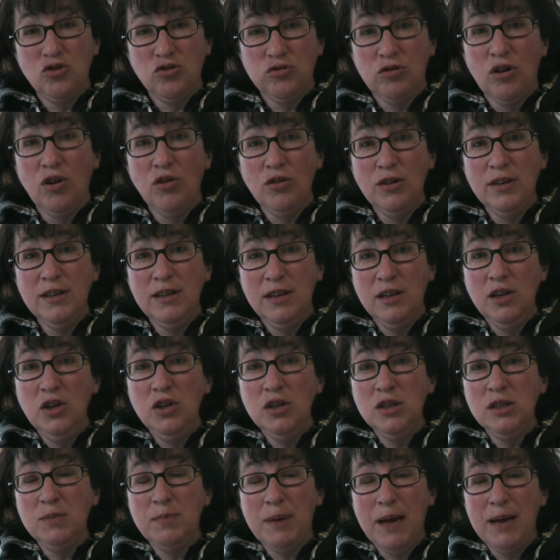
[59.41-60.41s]
trolling the
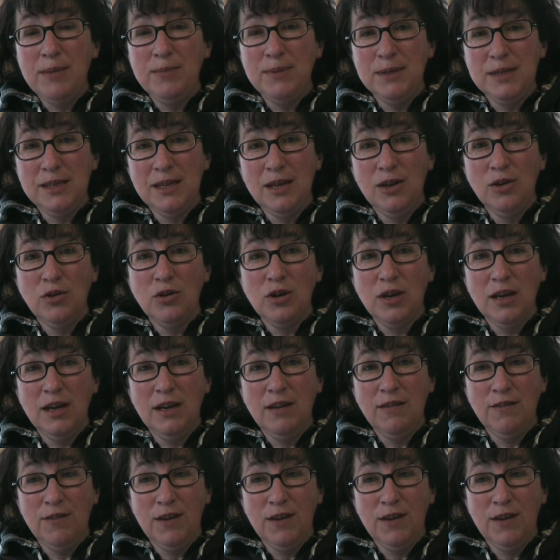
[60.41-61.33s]
newspapers looking